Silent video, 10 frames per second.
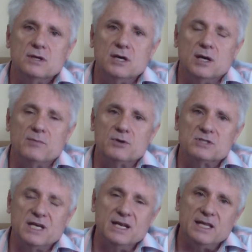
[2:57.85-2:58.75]

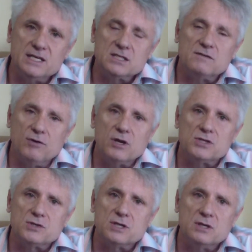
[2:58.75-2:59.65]
because then it isn't
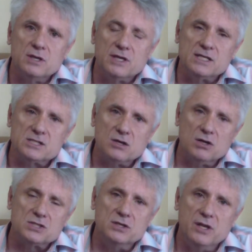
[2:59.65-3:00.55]
voluntary. Then
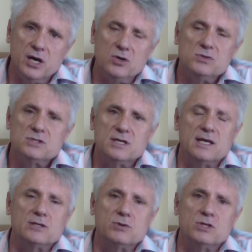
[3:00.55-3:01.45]
SARS knows that